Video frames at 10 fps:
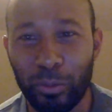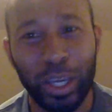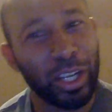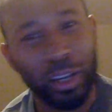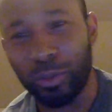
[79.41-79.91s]
We
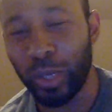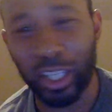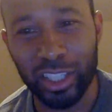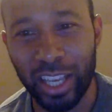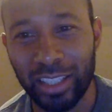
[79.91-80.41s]

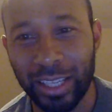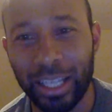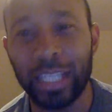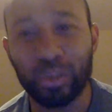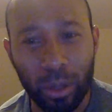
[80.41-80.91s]
can change
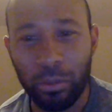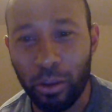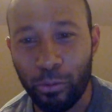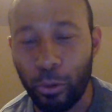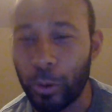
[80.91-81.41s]
that. That's what I'm
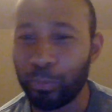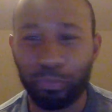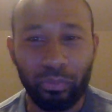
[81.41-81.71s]
here for.